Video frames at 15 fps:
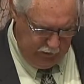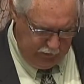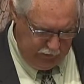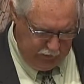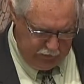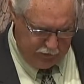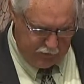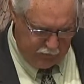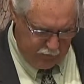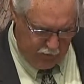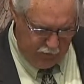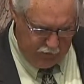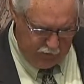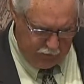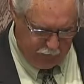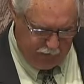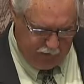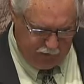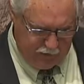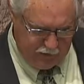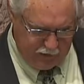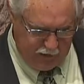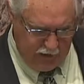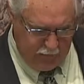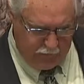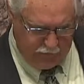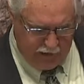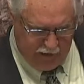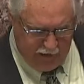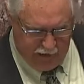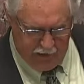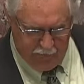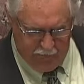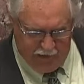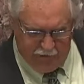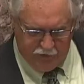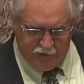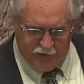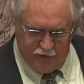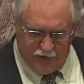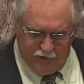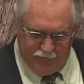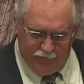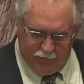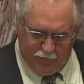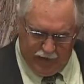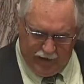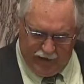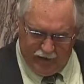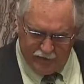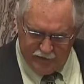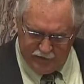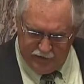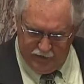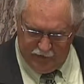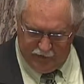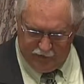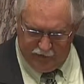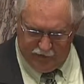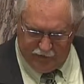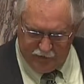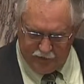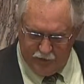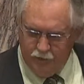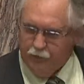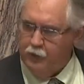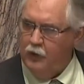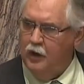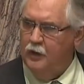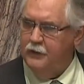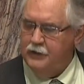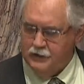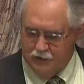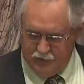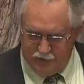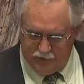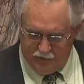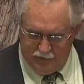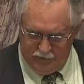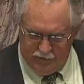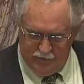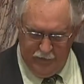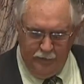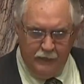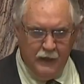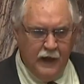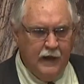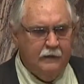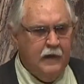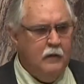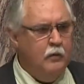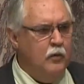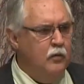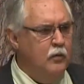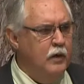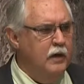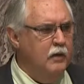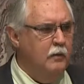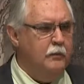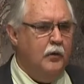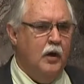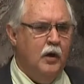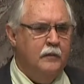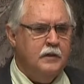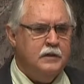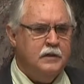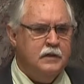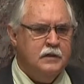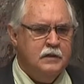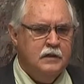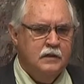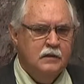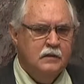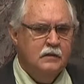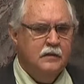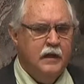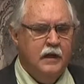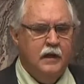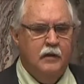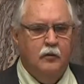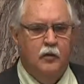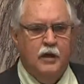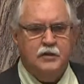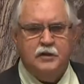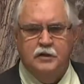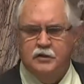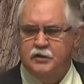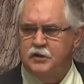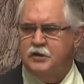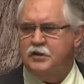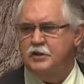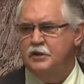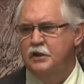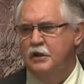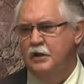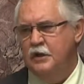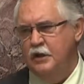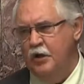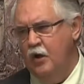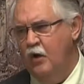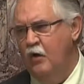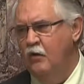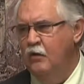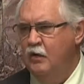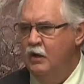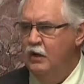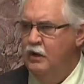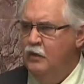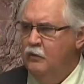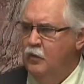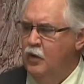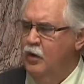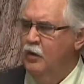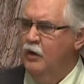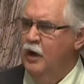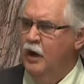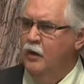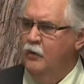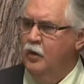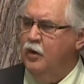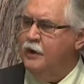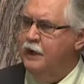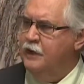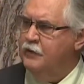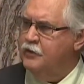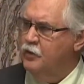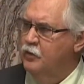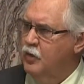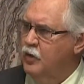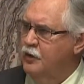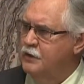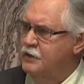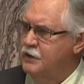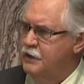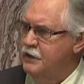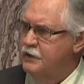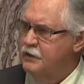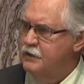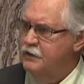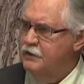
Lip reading: This throne speech skipped any mention of the past election promises. And they were real promises. It wasn't just, you know, we're working towards this.